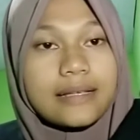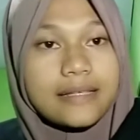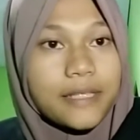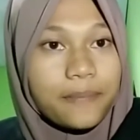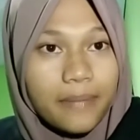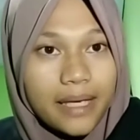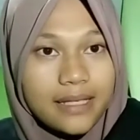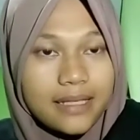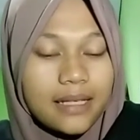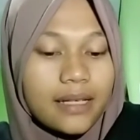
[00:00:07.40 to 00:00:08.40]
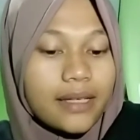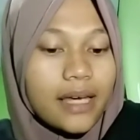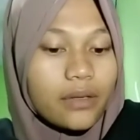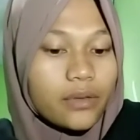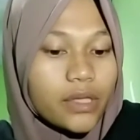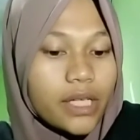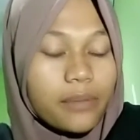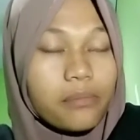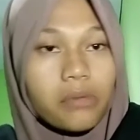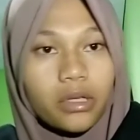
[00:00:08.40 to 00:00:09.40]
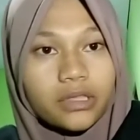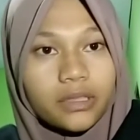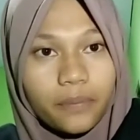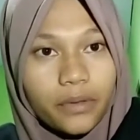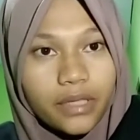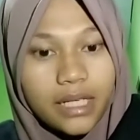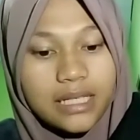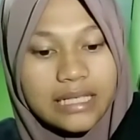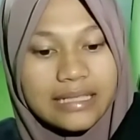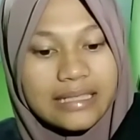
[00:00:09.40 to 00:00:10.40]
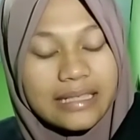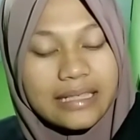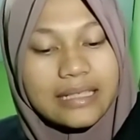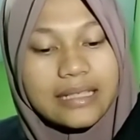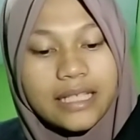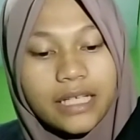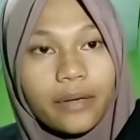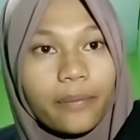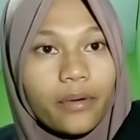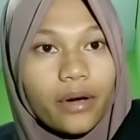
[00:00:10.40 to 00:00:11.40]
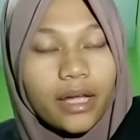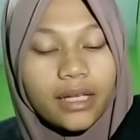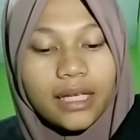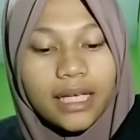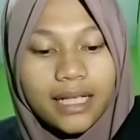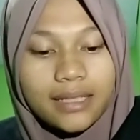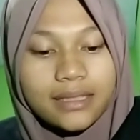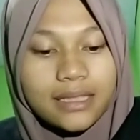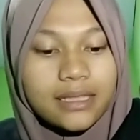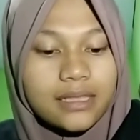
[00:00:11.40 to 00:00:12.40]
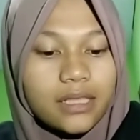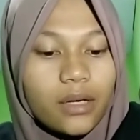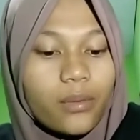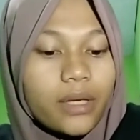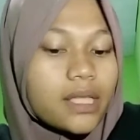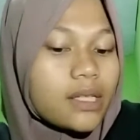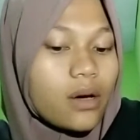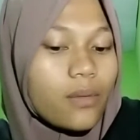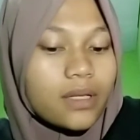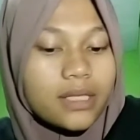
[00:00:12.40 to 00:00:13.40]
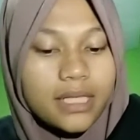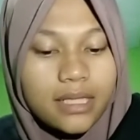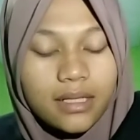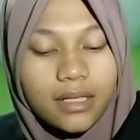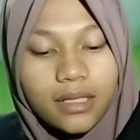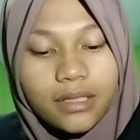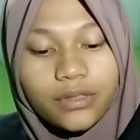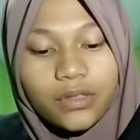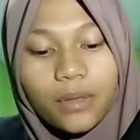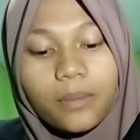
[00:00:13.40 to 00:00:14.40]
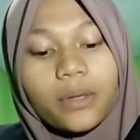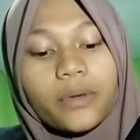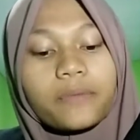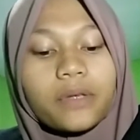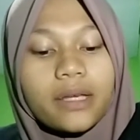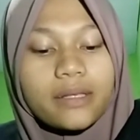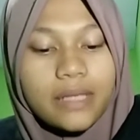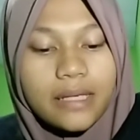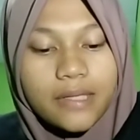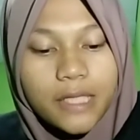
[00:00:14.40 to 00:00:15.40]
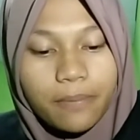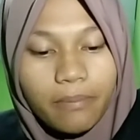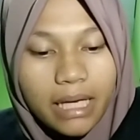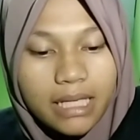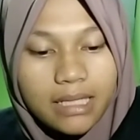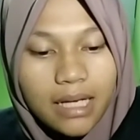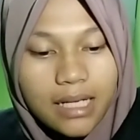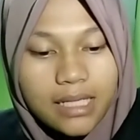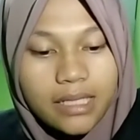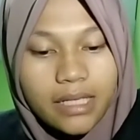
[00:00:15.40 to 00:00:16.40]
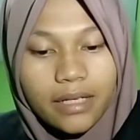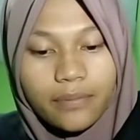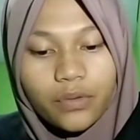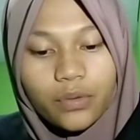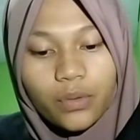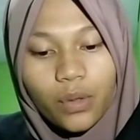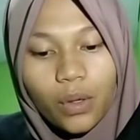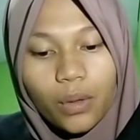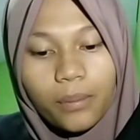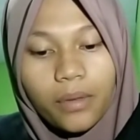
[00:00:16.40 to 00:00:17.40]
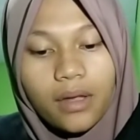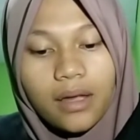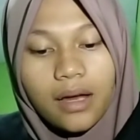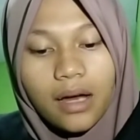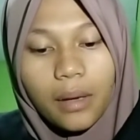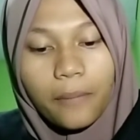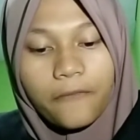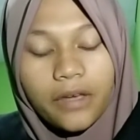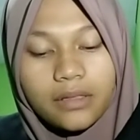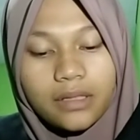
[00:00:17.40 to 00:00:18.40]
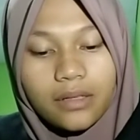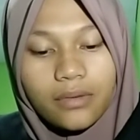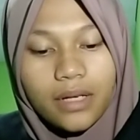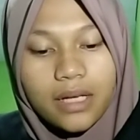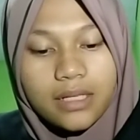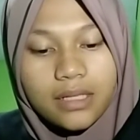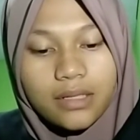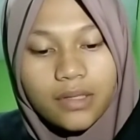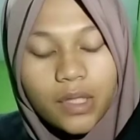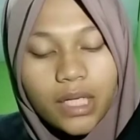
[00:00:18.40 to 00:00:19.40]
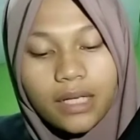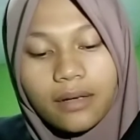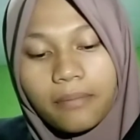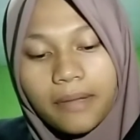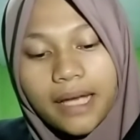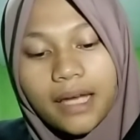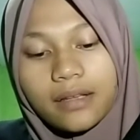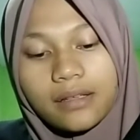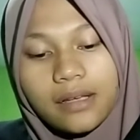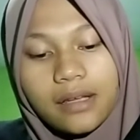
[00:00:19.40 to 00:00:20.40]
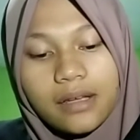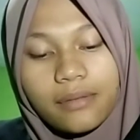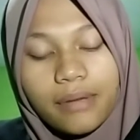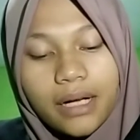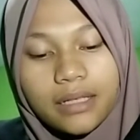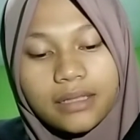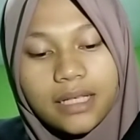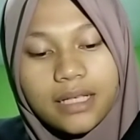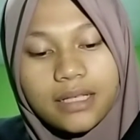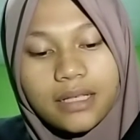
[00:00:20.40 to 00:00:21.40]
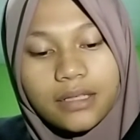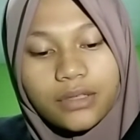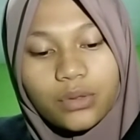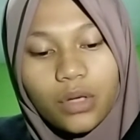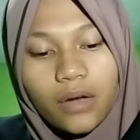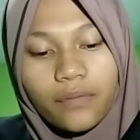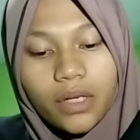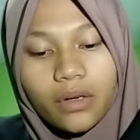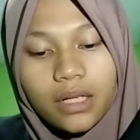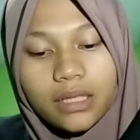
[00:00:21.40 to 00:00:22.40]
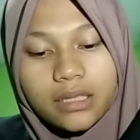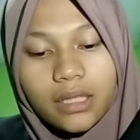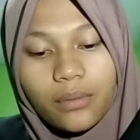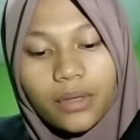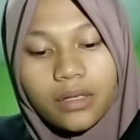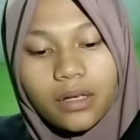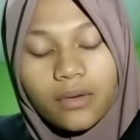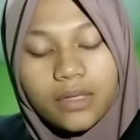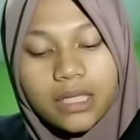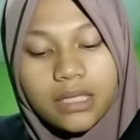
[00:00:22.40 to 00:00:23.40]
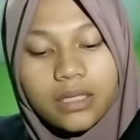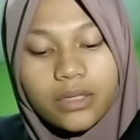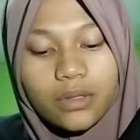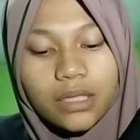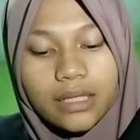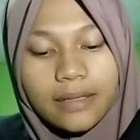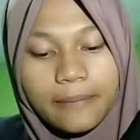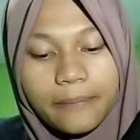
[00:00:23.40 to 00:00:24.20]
ZipMax get 3-month protection in the Singapore and halted withdrawals. Troubled crypto exchange ZipMax has time to come up with a restructuring plan by day 2 after halting withdrawals in July.